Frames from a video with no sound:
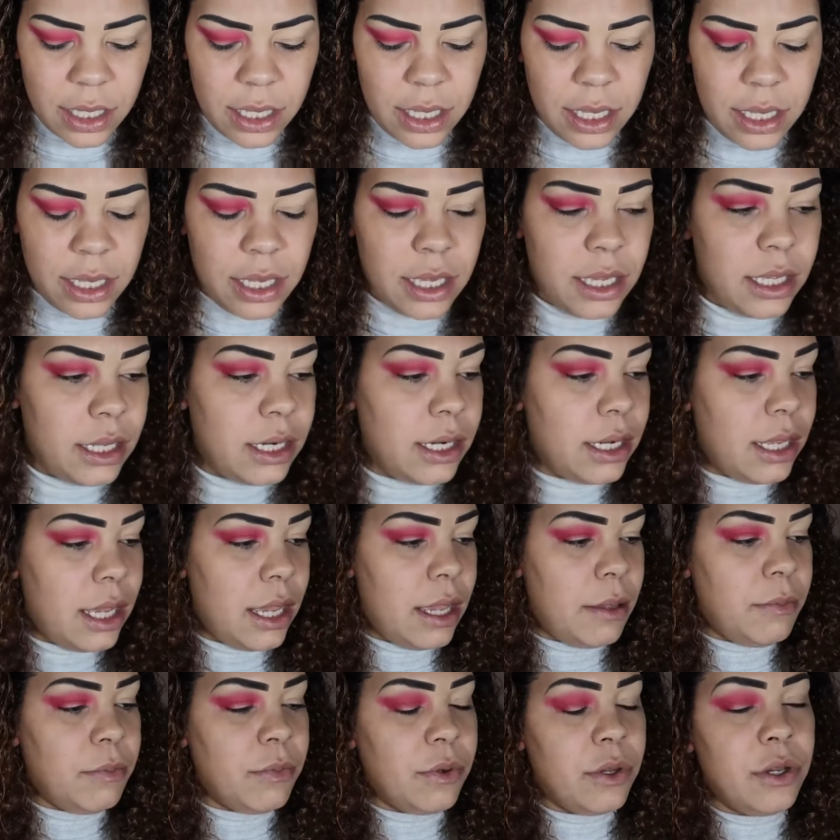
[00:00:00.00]
And
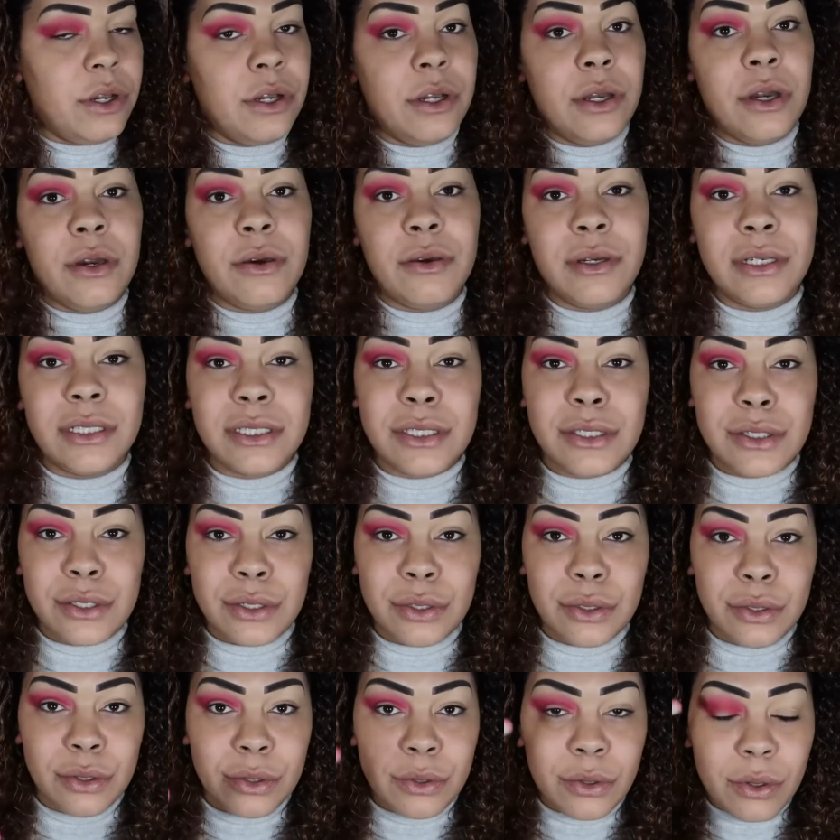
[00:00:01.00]
I'm going
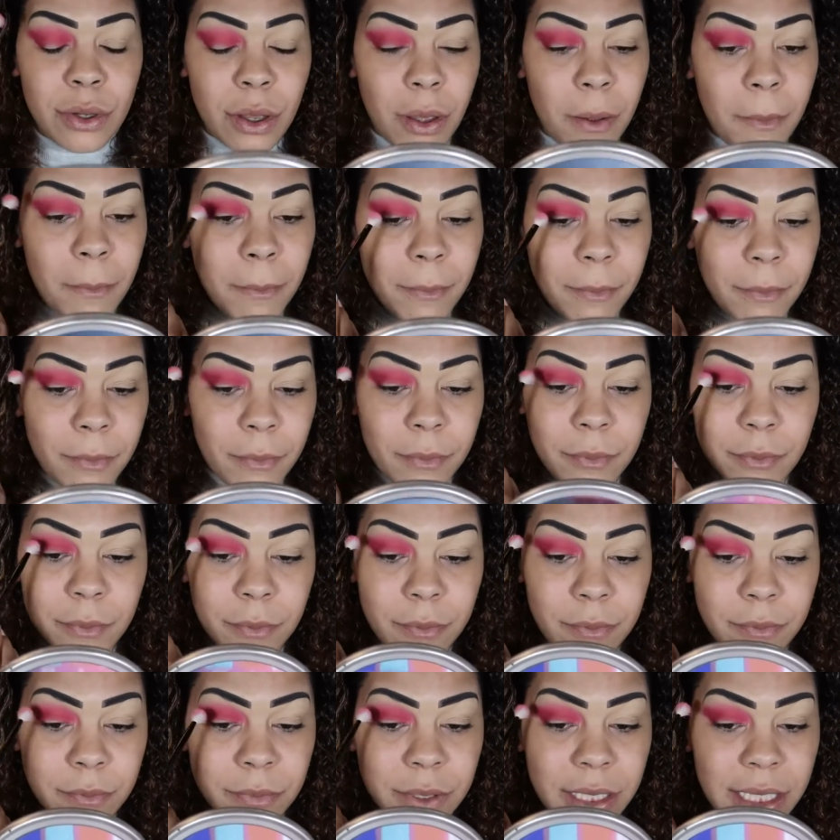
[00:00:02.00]
to
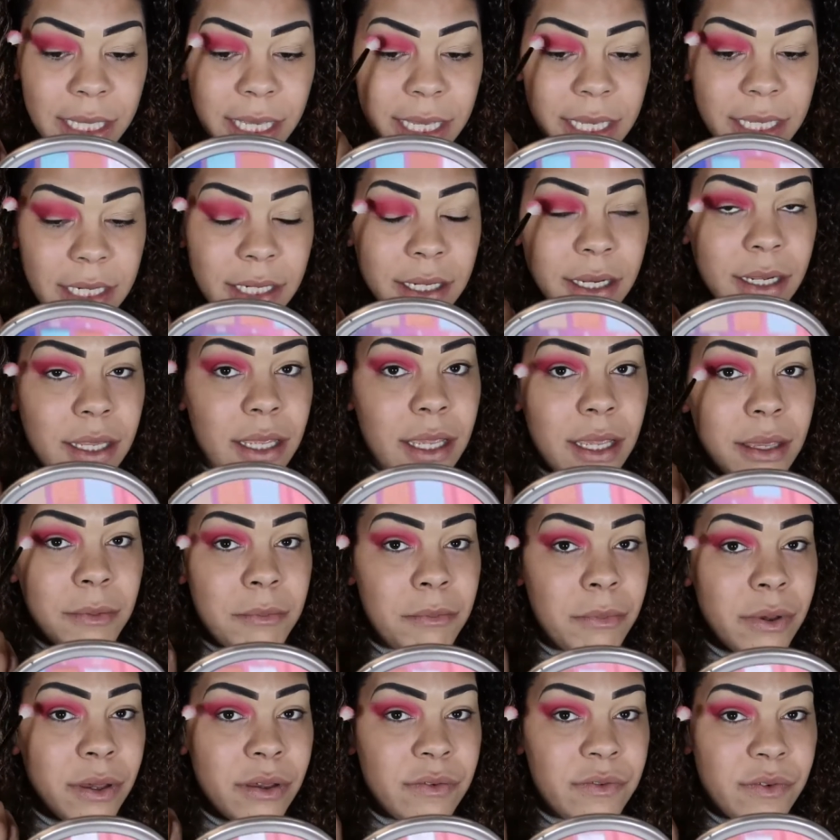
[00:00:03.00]
blend
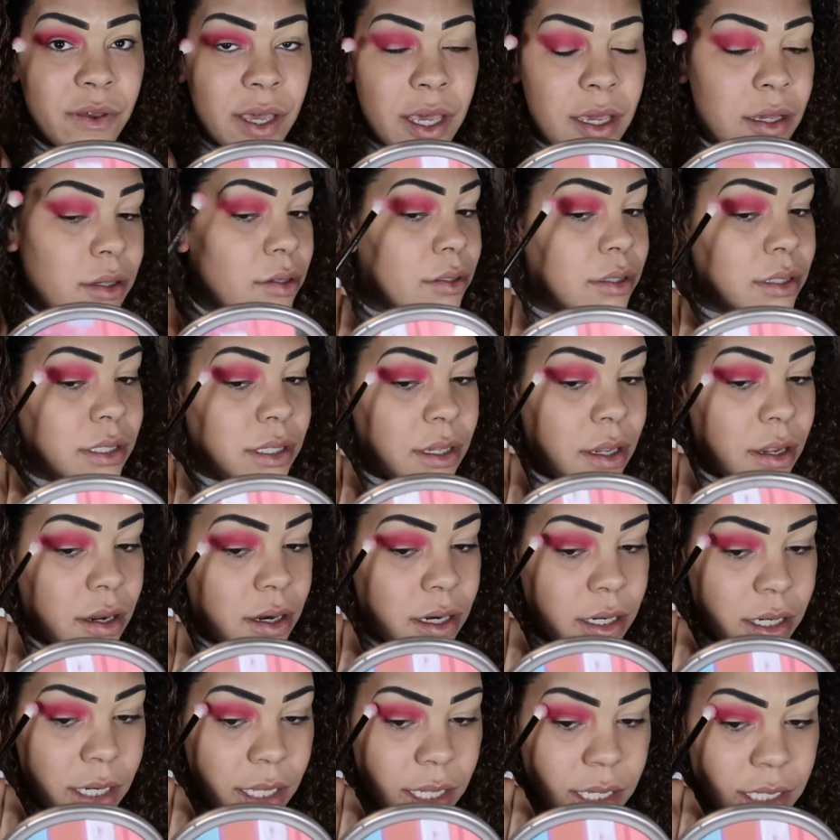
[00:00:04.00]
and buff out the
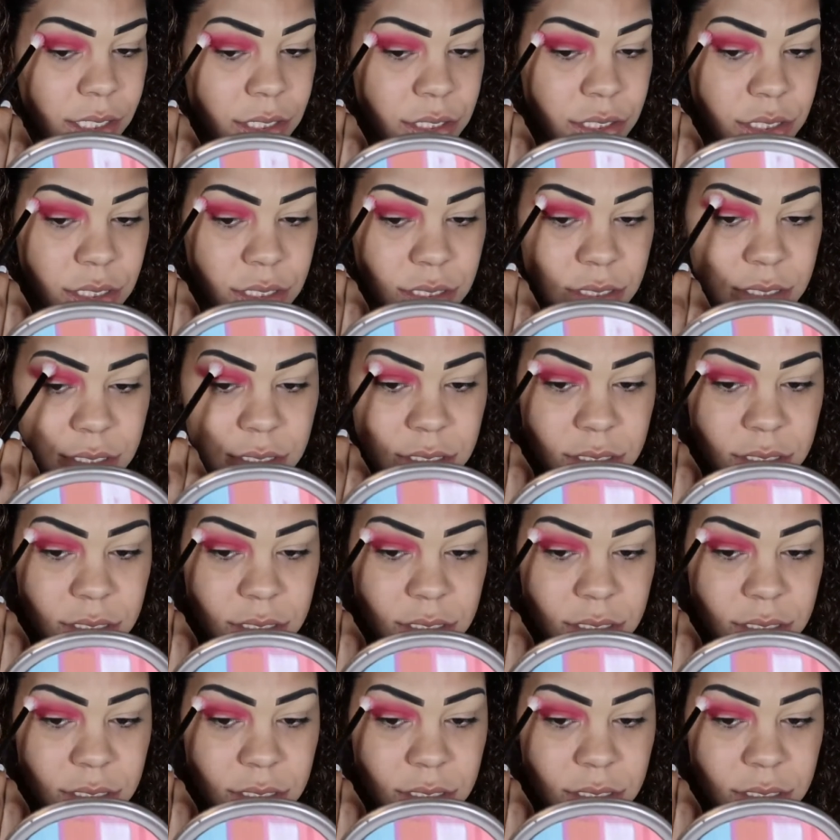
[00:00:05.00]
hard edges.